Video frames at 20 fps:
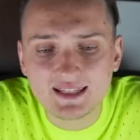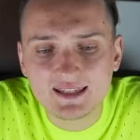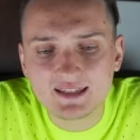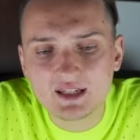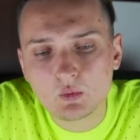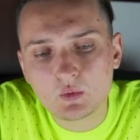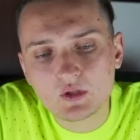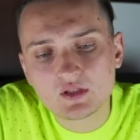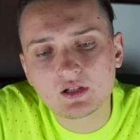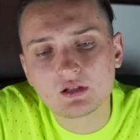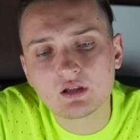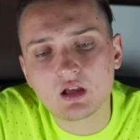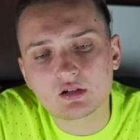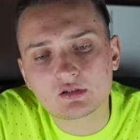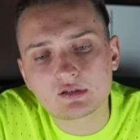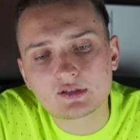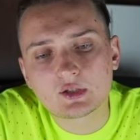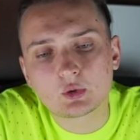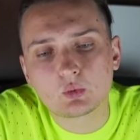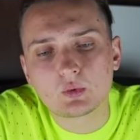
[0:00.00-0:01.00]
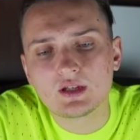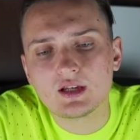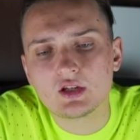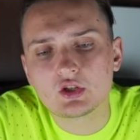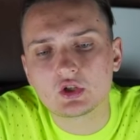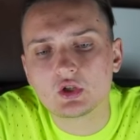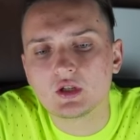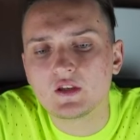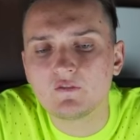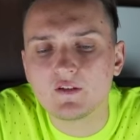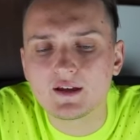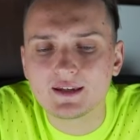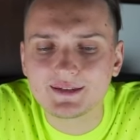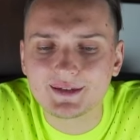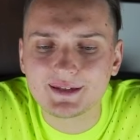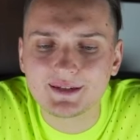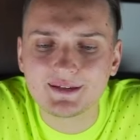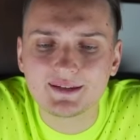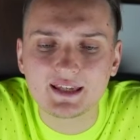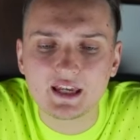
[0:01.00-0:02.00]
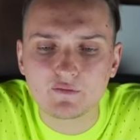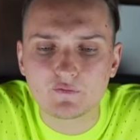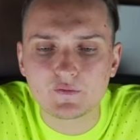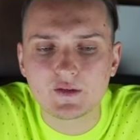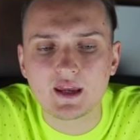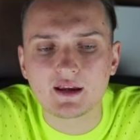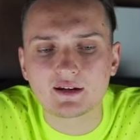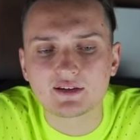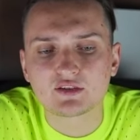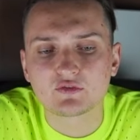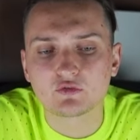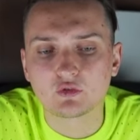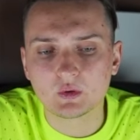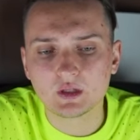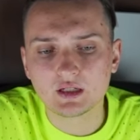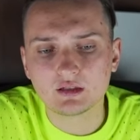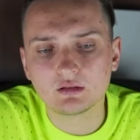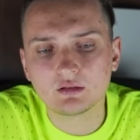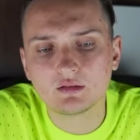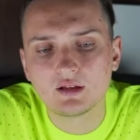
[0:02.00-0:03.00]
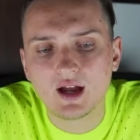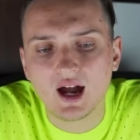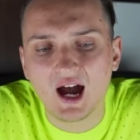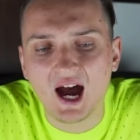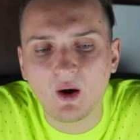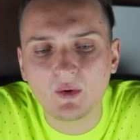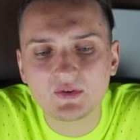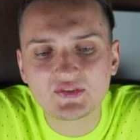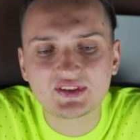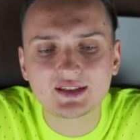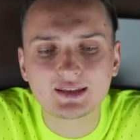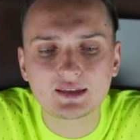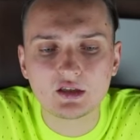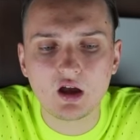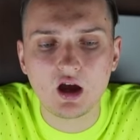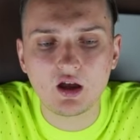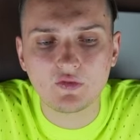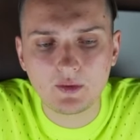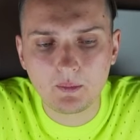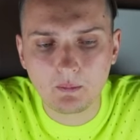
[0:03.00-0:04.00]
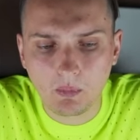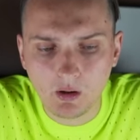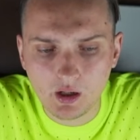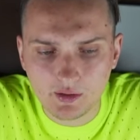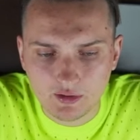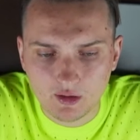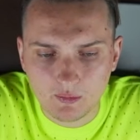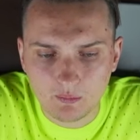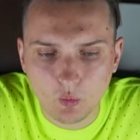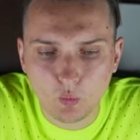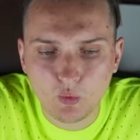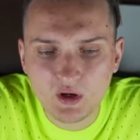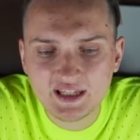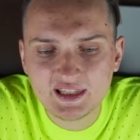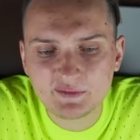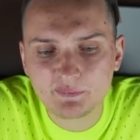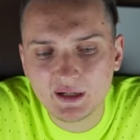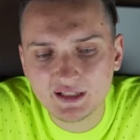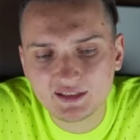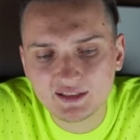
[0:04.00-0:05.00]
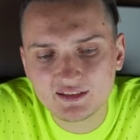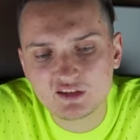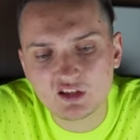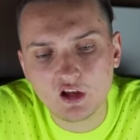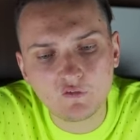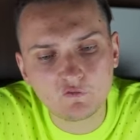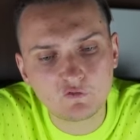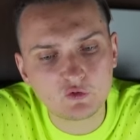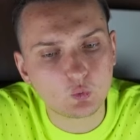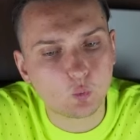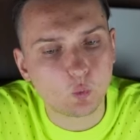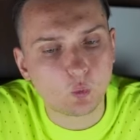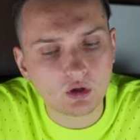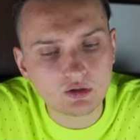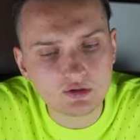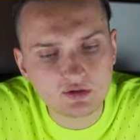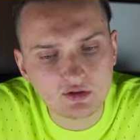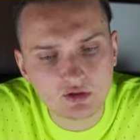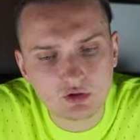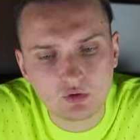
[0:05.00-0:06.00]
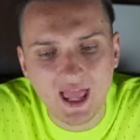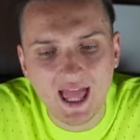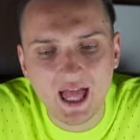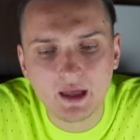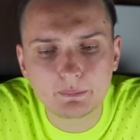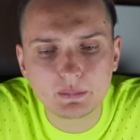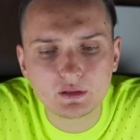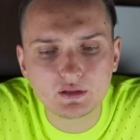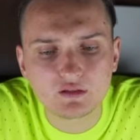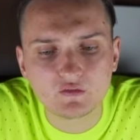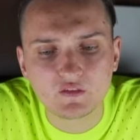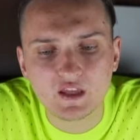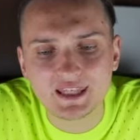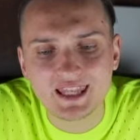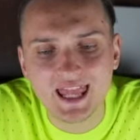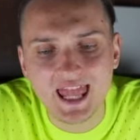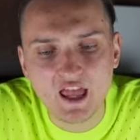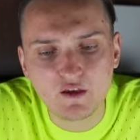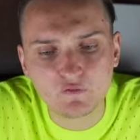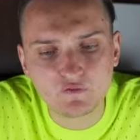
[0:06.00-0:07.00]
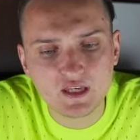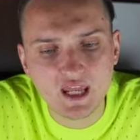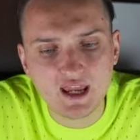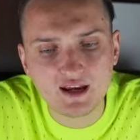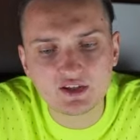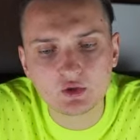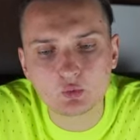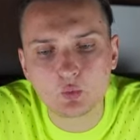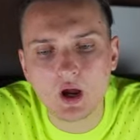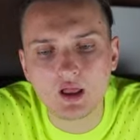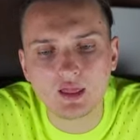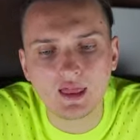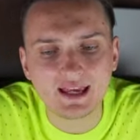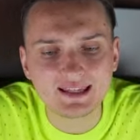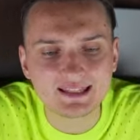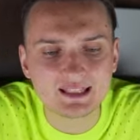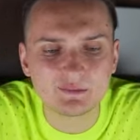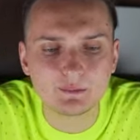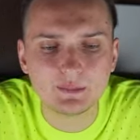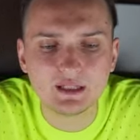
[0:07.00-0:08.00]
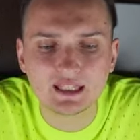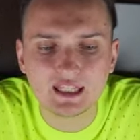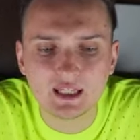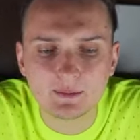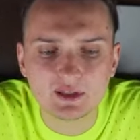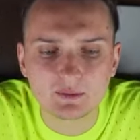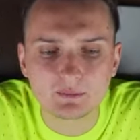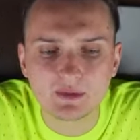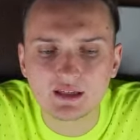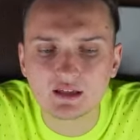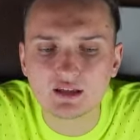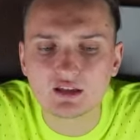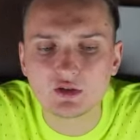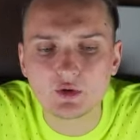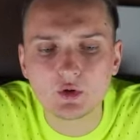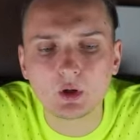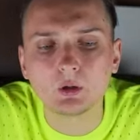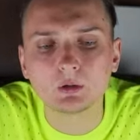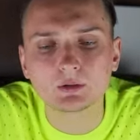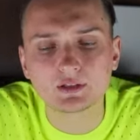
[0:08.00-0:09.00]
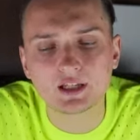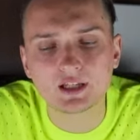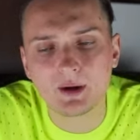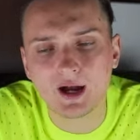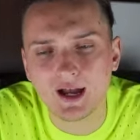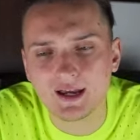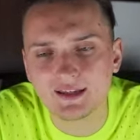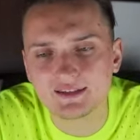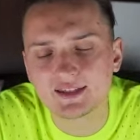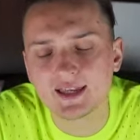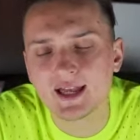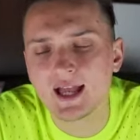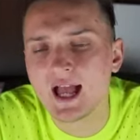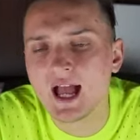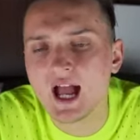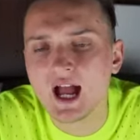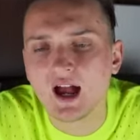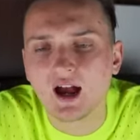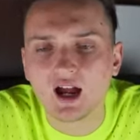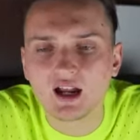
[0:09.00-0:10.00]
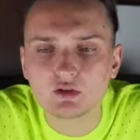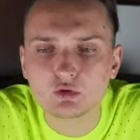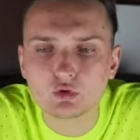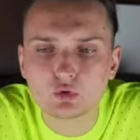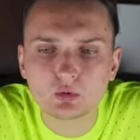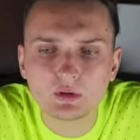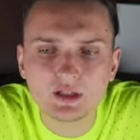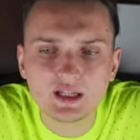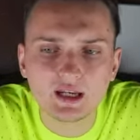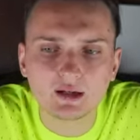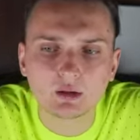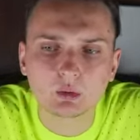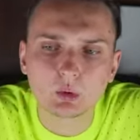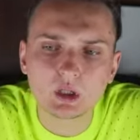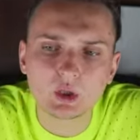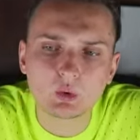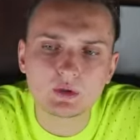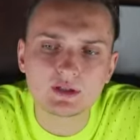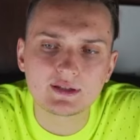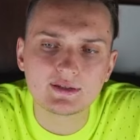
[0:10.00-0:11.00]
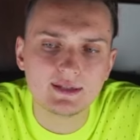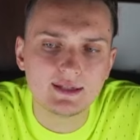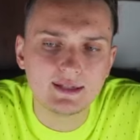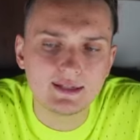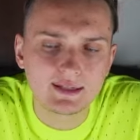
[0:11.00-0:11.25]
was the largest liquidation event since FTX. For real, how is that not the bottom? We're expecting something worse to happen than FTX while S&P keeps making new all-time highs. I truly agree with this